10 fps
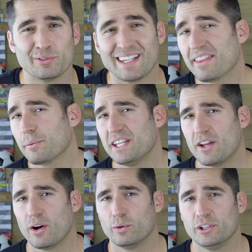now that we
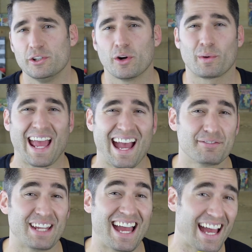know you don't
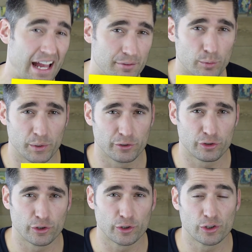have to have a
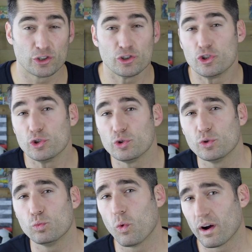realtor, do
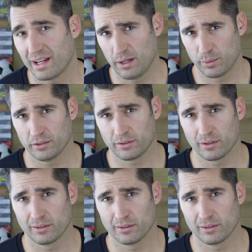you want a realtor?